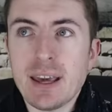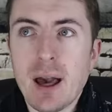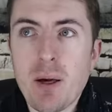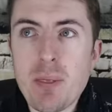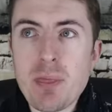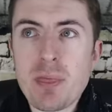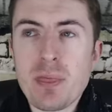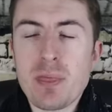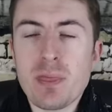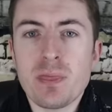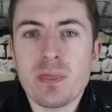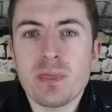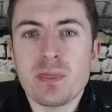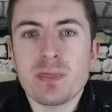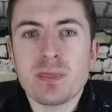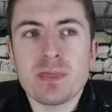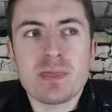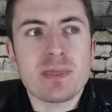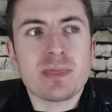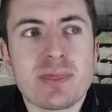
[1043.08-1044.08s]
Yeah,
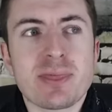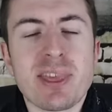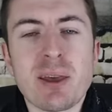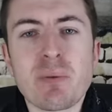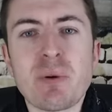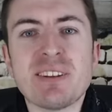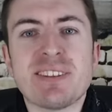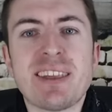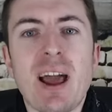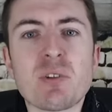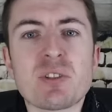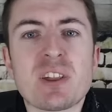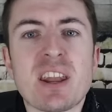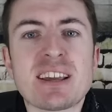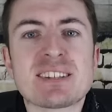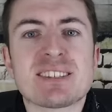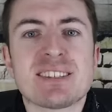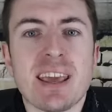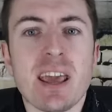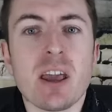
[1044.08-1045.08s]
they went down the
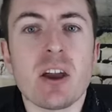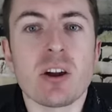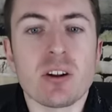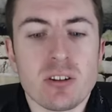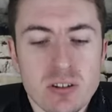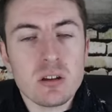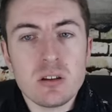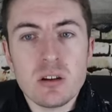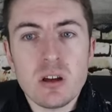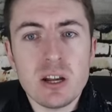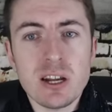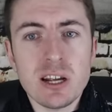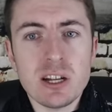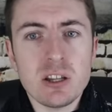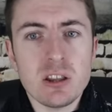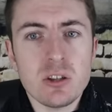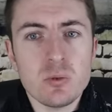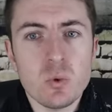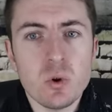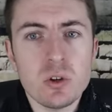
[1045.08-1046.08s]
next year. You're not out
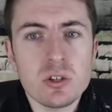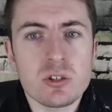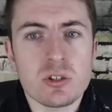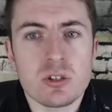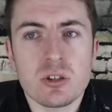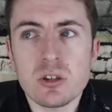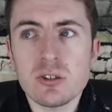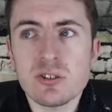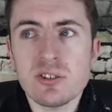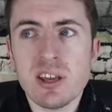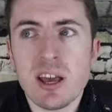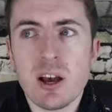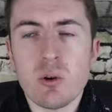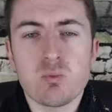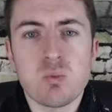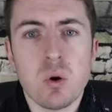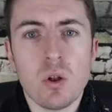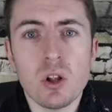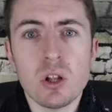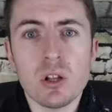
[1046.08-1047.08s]
of the woods just yet,
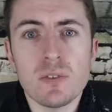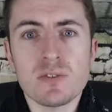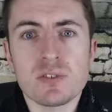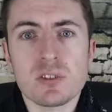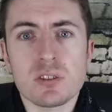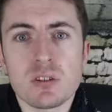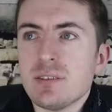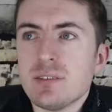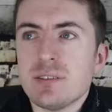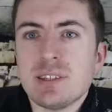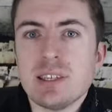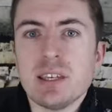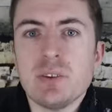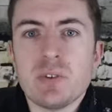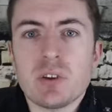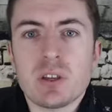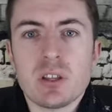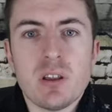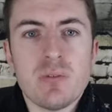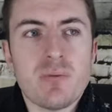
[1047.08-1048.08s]
Wolves. See if
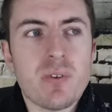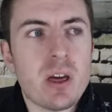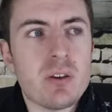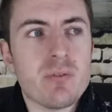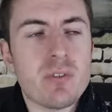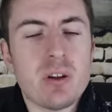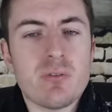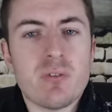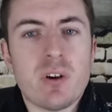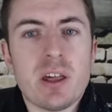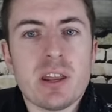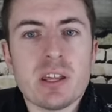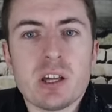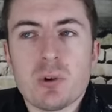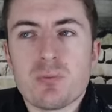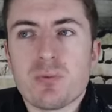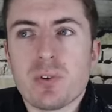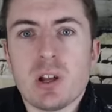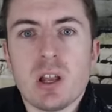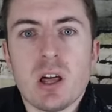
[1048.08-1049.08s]
you can invite Red Riding
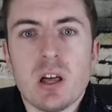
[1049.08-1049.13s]
Hood for